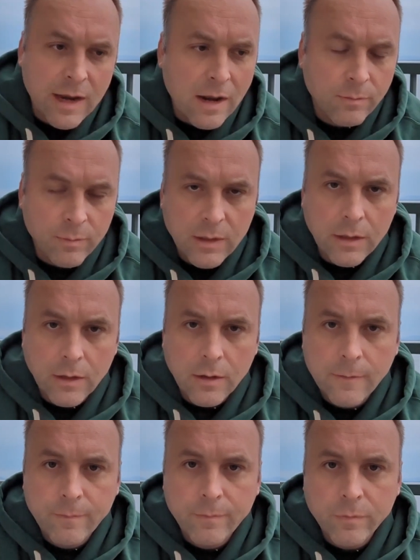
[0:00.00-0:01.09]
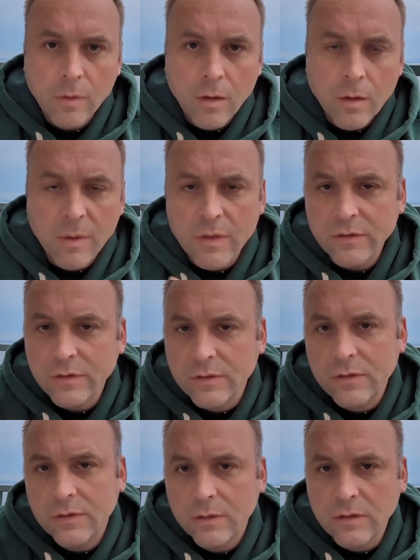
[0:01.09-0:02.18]
can't be. But this
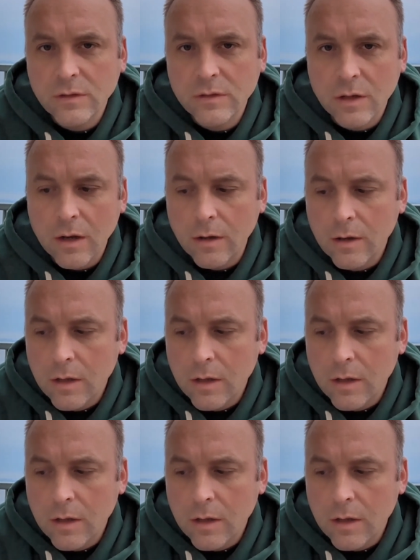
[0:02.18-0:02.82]
is at